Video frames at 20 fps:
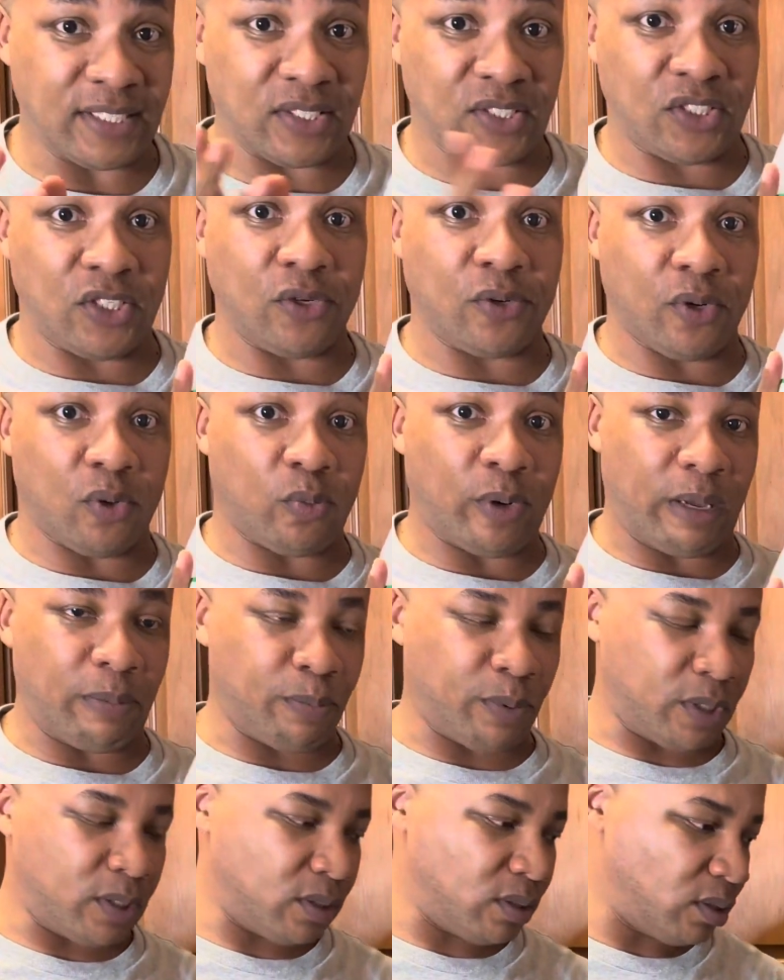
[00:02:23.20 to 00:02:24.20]
secret
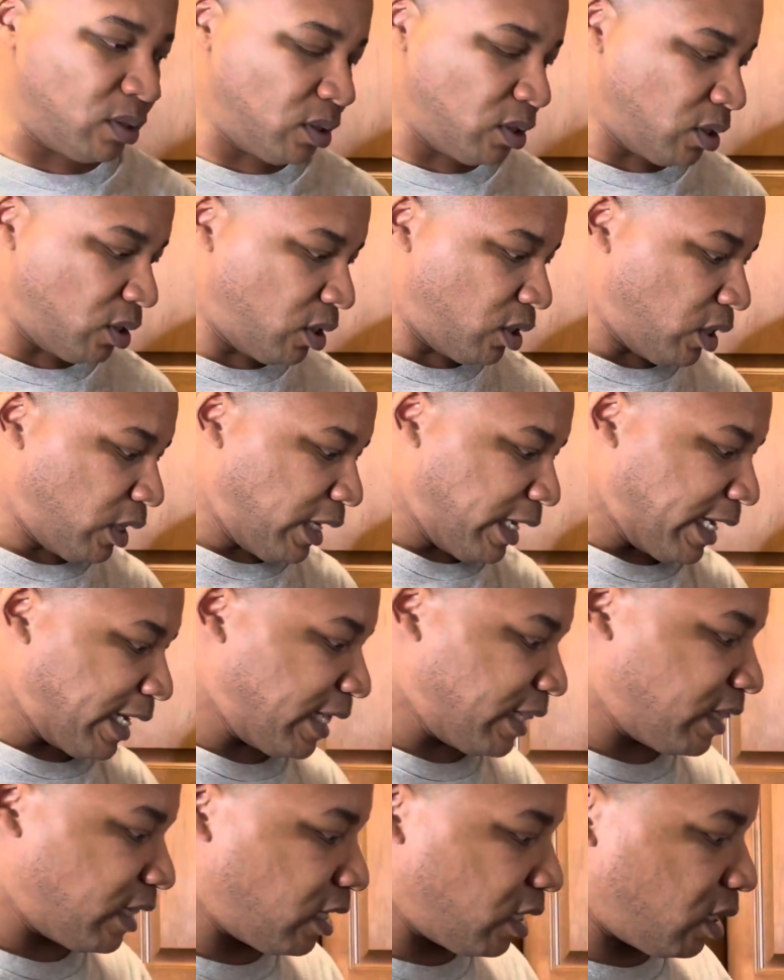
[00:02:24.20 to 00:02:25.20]
weapon.
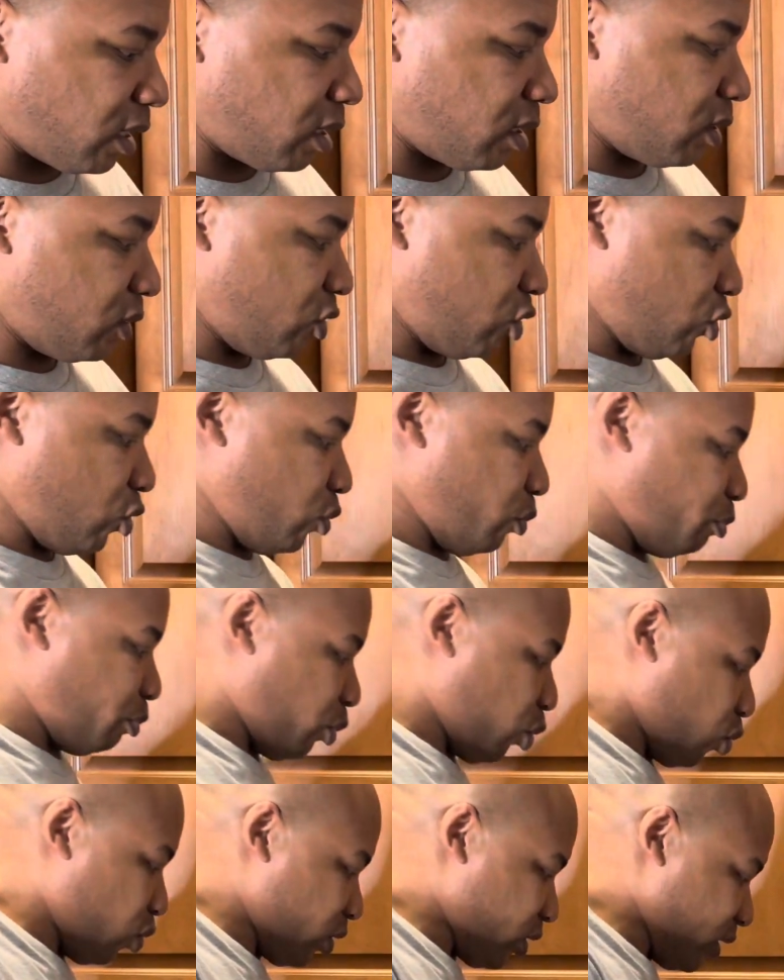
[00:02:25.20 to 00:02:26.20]
And then you
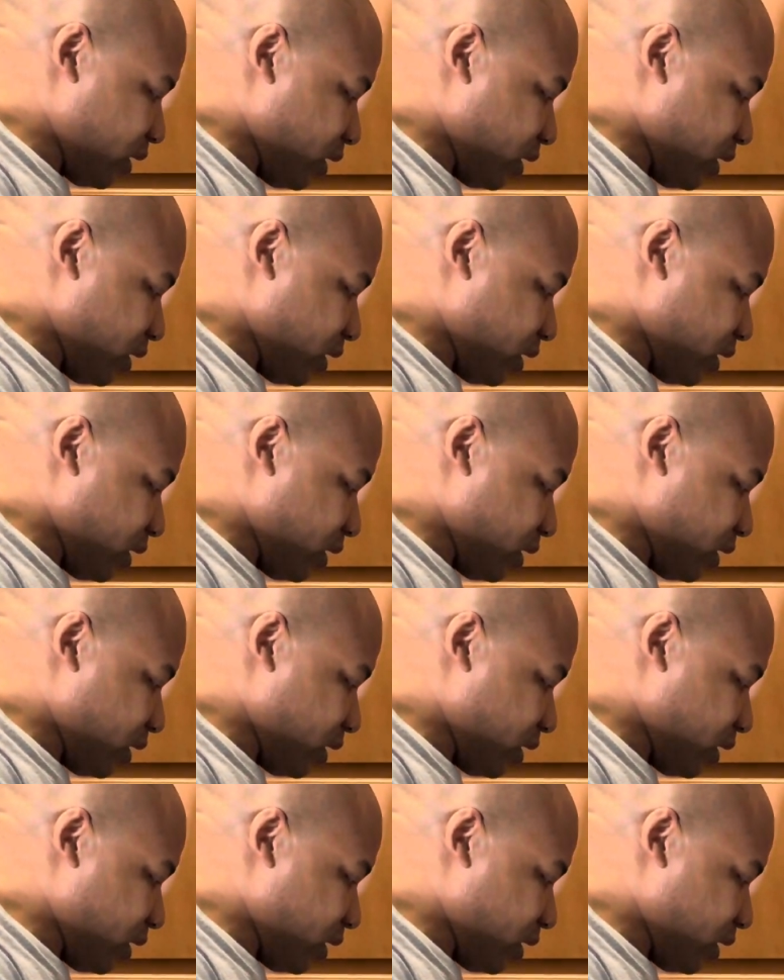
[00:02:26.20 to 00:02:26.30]
pour the